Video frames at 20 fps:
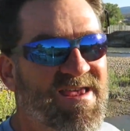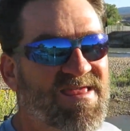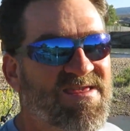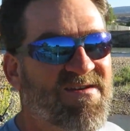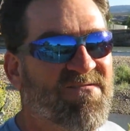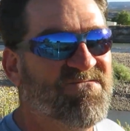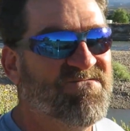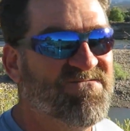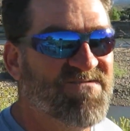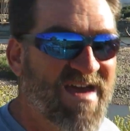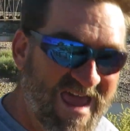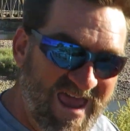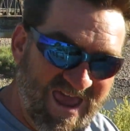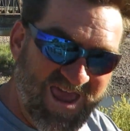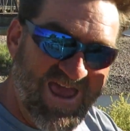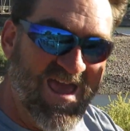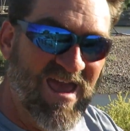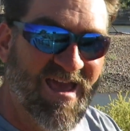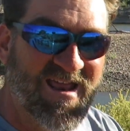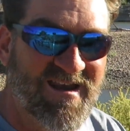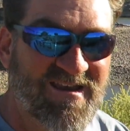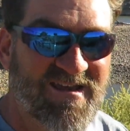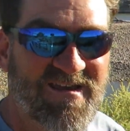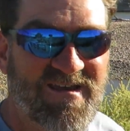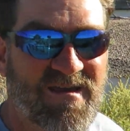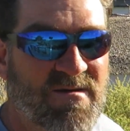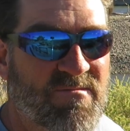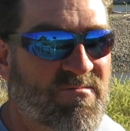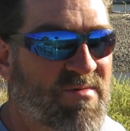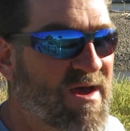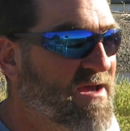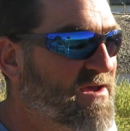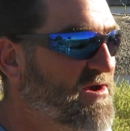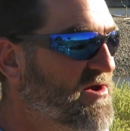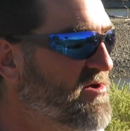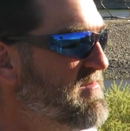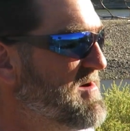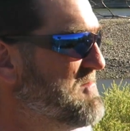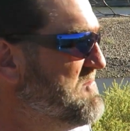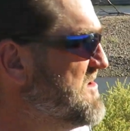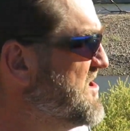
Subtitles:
get the fan back on my